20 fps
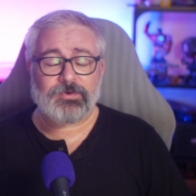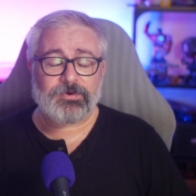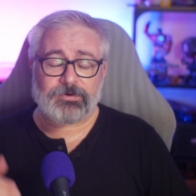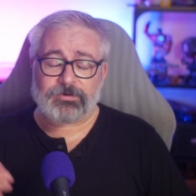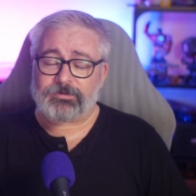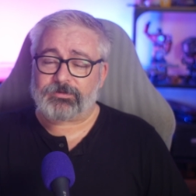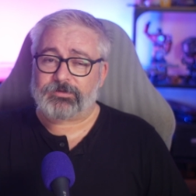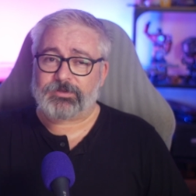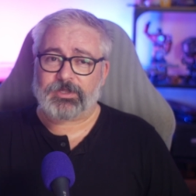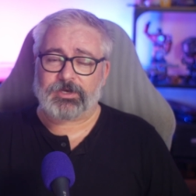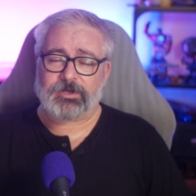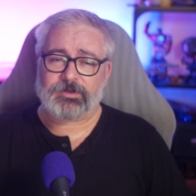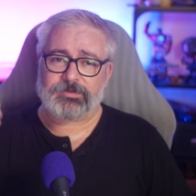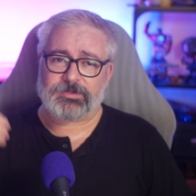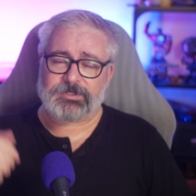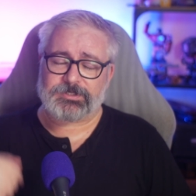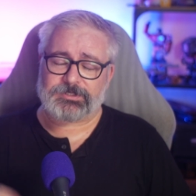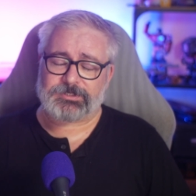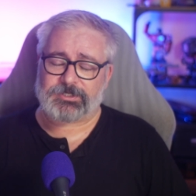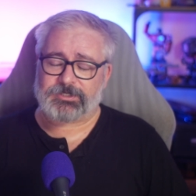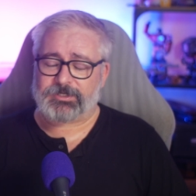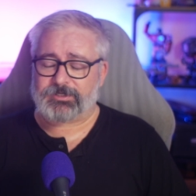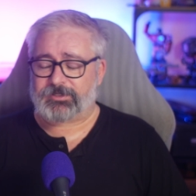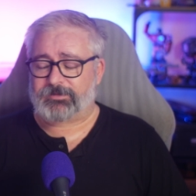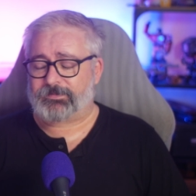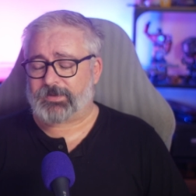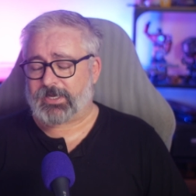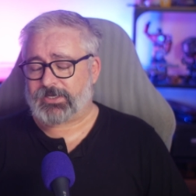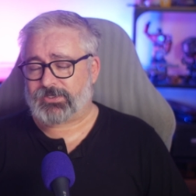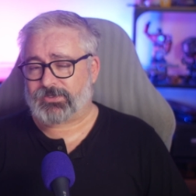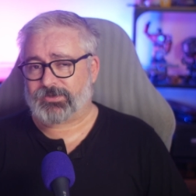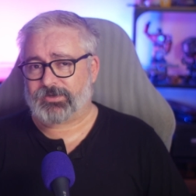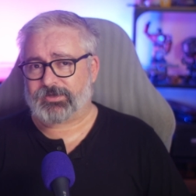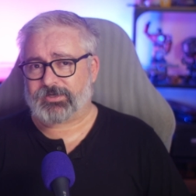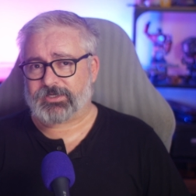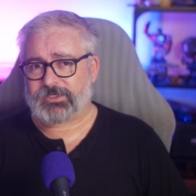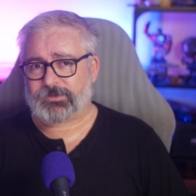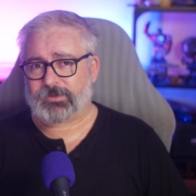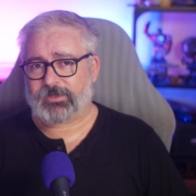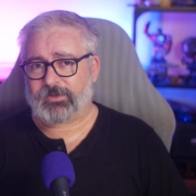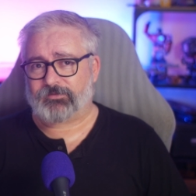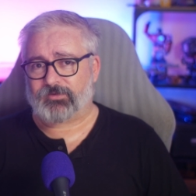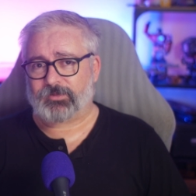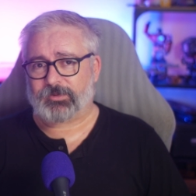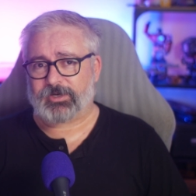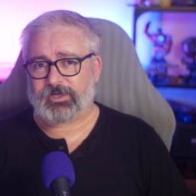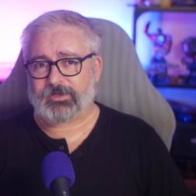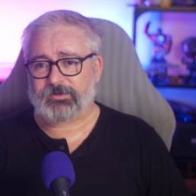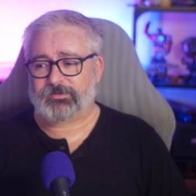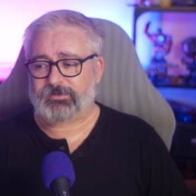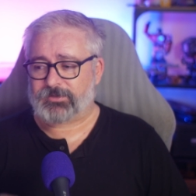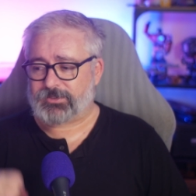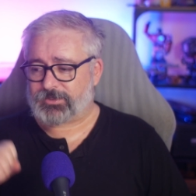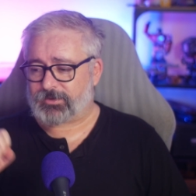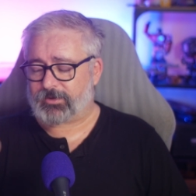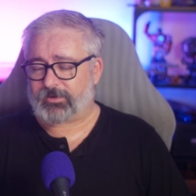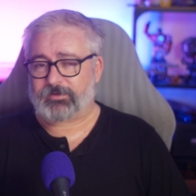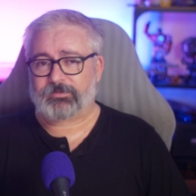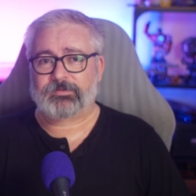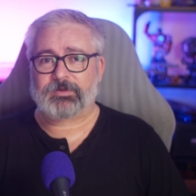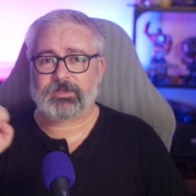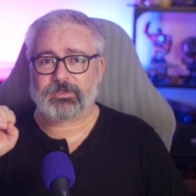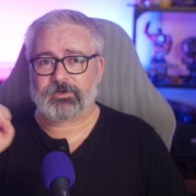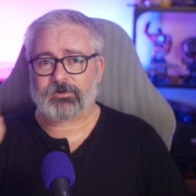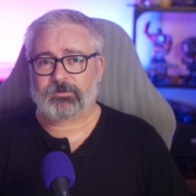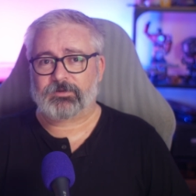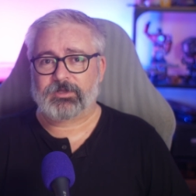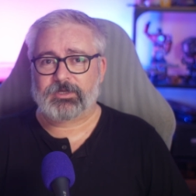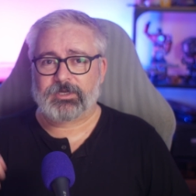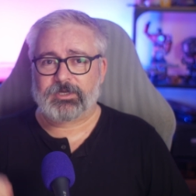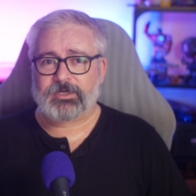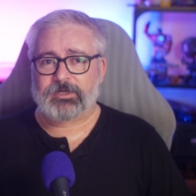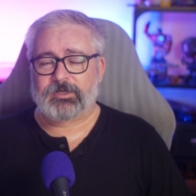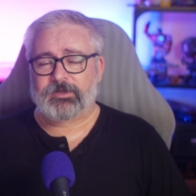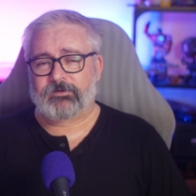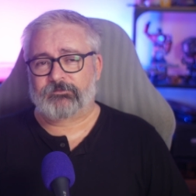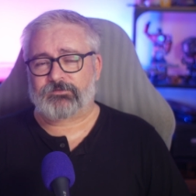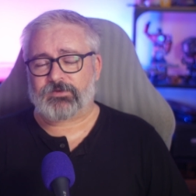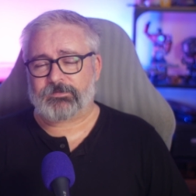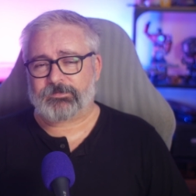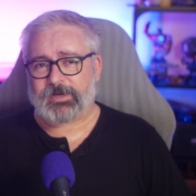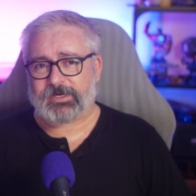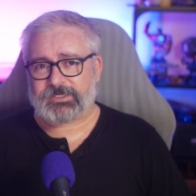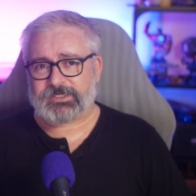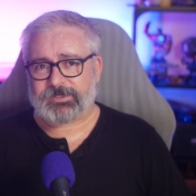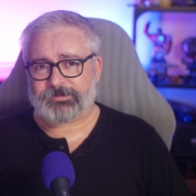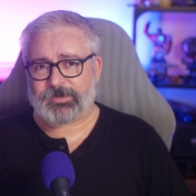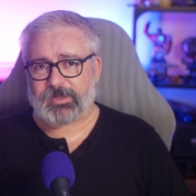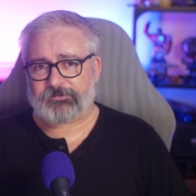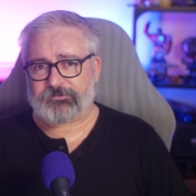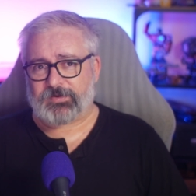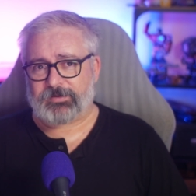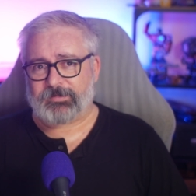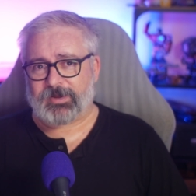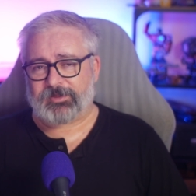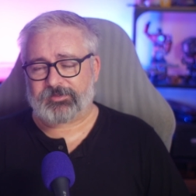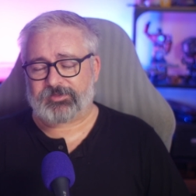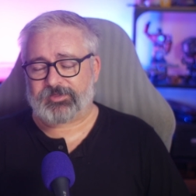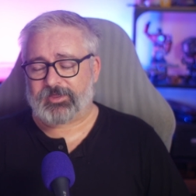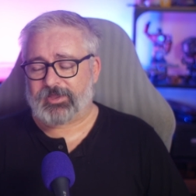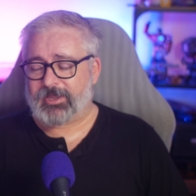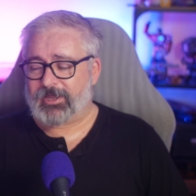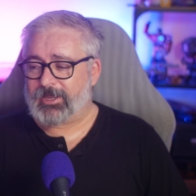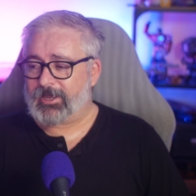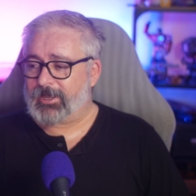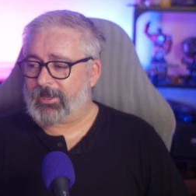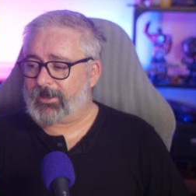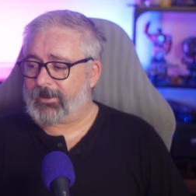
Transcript: Or, you know, there's the Patreon as well if you want to throw a little few bucks at me every month.